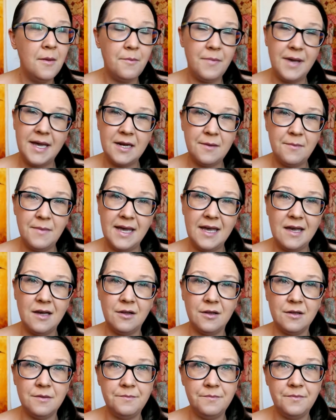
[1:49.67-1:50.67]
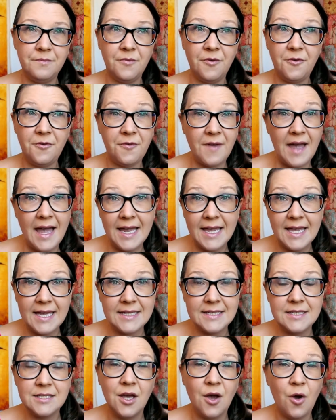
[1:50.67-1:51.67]
beta male,
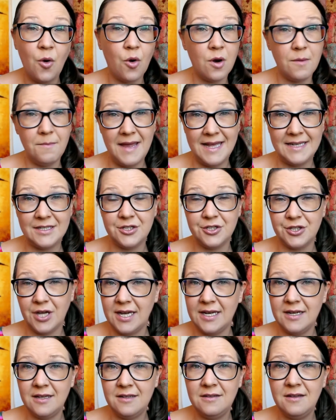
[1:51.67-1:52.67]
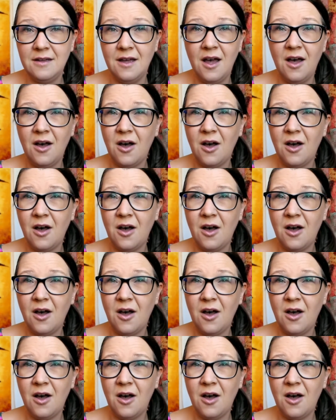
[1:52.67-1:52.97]
faggot, or mangina?